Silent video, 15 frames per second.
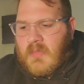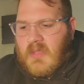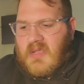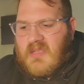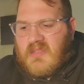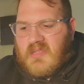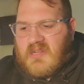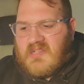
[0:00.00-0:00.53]

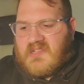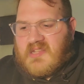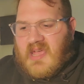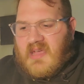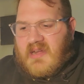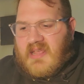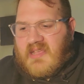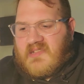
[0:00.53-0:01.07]
and then it's
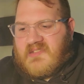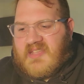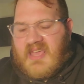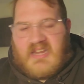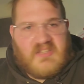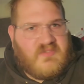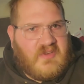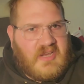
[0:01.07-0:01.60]
not as
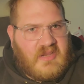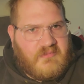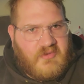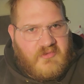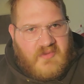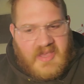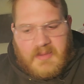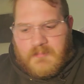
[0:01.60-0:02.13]
satisfying of a
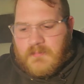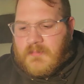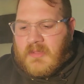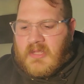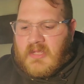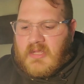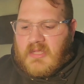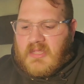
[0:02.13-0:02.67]
vape
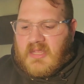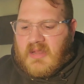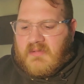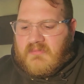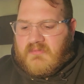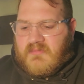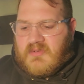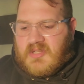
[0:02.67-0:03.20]
that
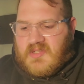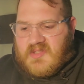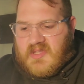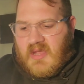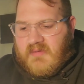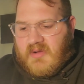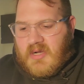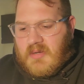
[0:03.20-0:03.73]
I've
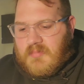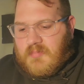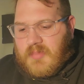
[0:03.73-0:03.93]
discovered.